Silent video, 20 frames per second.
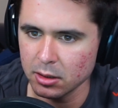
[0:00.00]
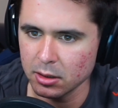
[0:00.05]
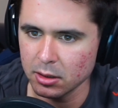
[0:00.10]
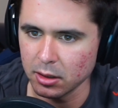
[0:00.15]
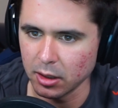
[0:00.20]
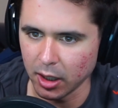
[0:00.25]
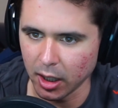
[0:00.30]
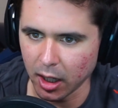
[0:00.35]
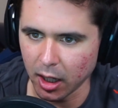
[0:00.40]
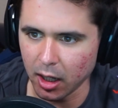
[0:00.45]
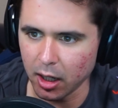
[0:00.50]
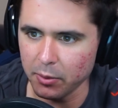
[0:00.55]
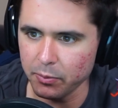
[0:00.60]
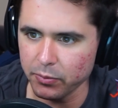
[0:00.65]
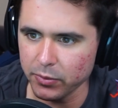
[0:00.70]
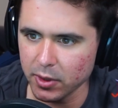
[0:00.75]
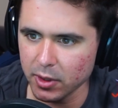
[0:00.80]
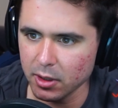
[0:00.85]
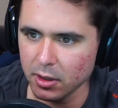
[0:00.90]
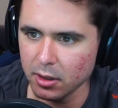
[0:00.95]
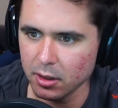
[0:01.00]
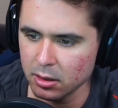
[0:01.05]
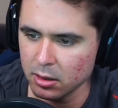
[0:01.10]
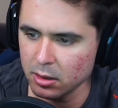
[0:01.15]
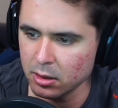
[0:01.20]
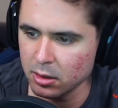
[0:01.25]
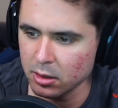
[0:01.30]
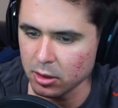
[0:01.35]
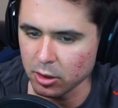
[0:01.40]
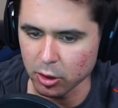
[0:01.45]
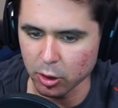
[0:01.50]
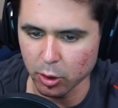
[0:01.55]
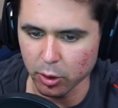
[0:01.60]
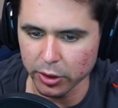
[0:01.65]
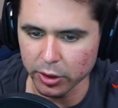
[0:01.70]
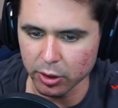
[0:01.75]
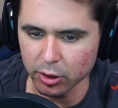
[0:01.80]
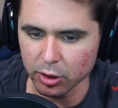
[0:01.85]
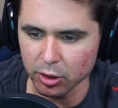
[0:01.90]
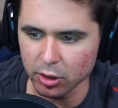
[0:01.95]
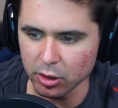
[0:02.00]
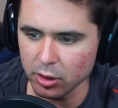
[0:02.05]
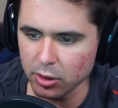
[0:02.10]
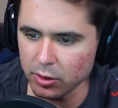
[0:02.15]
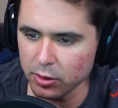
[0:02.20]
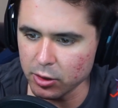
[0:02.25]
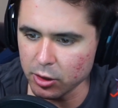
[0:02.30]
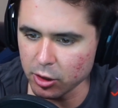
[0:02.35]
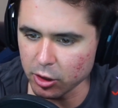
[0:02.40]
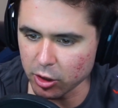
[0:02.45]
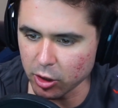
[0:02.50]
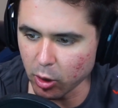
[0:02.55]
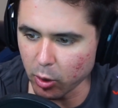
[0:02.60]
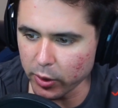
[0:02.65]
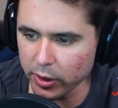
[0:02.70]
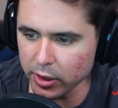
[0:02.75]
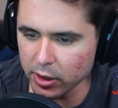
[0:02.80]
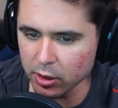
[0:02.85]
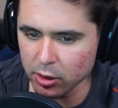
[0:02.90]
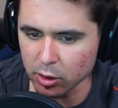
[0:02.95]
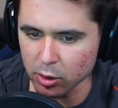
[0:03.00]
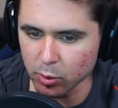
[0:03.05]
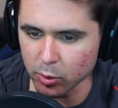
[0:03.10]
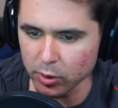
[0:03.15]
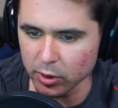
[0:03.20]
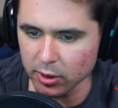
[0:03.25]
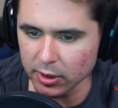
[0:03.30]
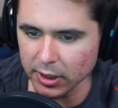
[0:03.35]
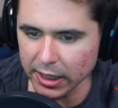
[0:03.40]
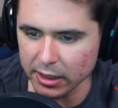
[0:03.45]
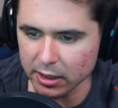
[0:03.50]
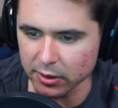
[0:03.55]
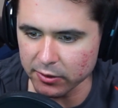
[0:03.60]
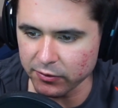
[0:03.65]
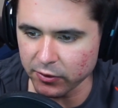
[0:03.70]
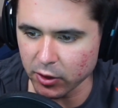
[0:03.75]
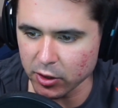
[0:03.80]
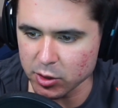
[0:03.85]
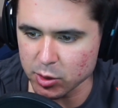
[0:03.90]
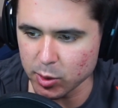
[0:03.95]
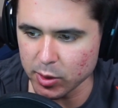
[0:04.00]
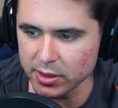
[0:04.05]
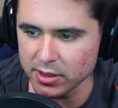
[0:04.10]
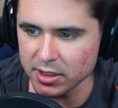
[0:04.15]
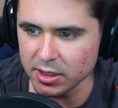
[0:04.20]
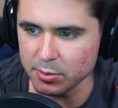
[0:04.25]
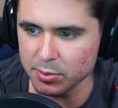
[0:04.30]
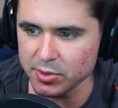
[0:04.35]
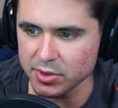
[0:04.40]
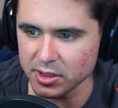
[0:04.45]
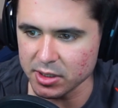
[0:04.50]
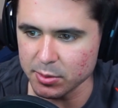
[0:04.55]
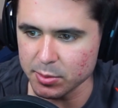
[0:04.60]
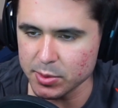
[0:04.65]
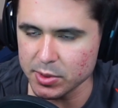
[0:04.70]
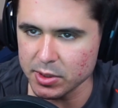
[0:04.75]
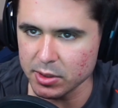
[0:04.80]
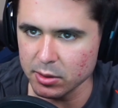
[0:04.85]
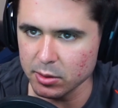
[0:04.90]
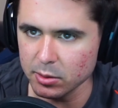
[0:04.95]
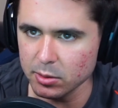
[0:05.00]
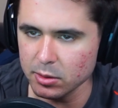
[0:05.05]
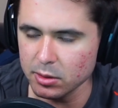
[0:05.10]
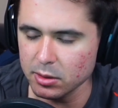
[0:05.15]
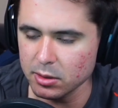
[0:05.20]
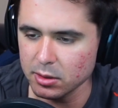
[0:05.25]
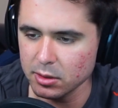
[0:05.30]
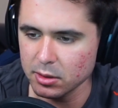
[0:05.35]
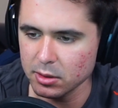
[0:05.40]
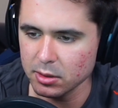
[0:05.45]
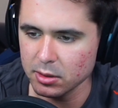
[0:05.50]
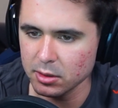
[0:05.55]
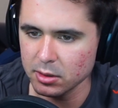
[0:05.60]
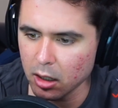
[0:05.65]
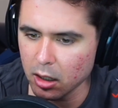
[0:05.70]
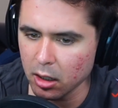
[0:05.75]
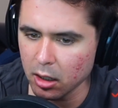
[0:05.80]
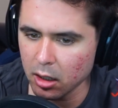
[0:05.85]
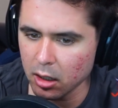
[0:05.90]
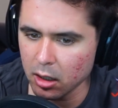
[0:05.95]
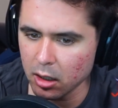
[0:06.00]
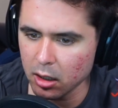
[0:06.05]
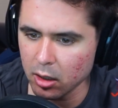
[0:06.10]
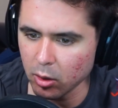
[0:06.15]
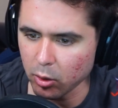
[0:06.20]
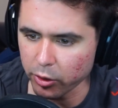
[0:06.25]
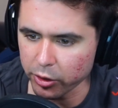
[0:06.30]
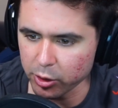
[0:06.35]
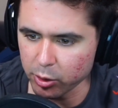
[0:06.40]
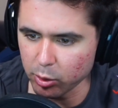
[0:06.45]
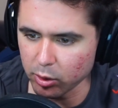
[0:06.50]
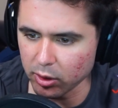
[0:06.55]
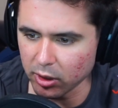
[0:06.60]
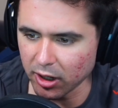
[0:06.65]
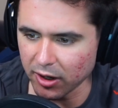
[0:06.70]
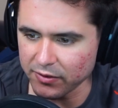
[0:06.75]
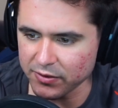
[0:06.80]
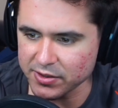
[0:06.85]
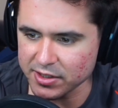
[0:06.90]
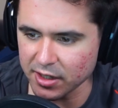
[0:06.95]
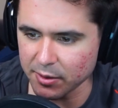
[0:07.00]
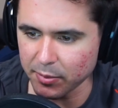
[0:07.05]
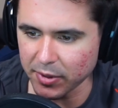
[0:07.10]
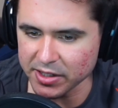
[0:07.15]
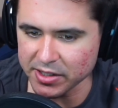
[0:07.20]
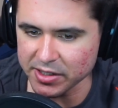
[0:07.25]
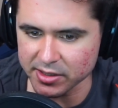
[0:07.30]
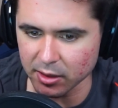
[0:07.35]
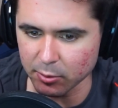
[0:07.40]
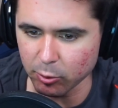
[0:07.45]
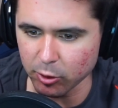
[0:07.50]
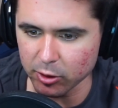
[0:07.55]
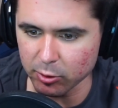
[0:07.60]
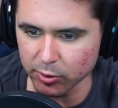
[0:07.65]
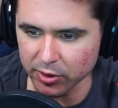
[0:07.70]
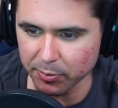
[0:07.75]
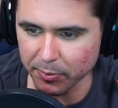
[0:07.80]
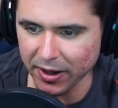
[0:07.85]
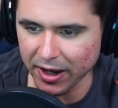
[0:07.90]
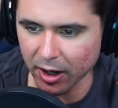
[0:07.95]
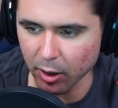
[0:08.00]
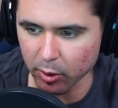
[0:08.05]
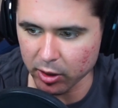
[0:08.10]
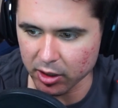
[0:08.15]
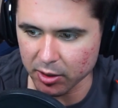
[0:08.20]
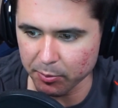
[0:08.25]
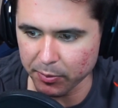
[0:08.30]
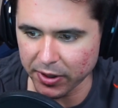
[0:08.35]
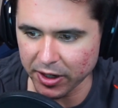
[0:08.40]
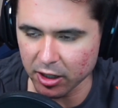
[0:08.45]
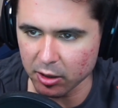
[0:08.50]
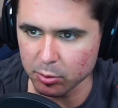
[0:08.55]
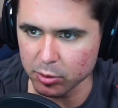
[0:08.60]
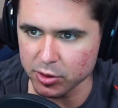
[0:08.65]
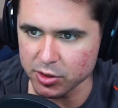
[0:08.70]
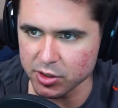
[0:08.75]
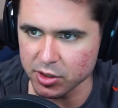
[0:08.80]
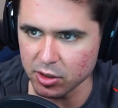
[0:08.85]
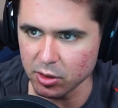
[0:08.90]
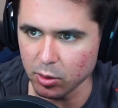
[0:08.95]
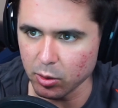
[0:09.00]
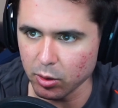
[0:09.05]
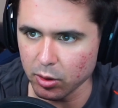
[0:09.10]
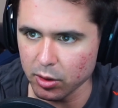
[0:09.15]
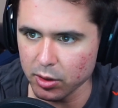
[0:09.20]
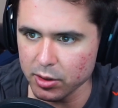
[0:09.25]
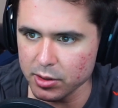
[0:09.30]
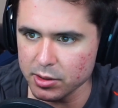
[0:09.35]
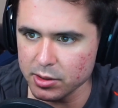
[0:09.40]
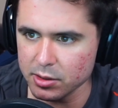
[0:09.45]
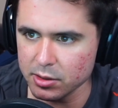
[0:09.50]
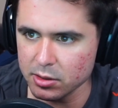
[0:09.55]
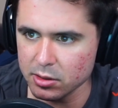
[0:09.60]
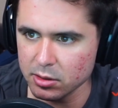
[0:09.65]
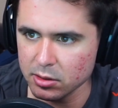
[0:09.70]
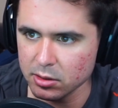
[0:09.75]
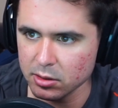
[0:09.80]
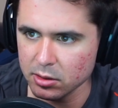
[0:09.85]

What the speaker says: Yep. You're going, you will likely fall into a deep sleep soon. Or you will offset by someone with power comparable to yours.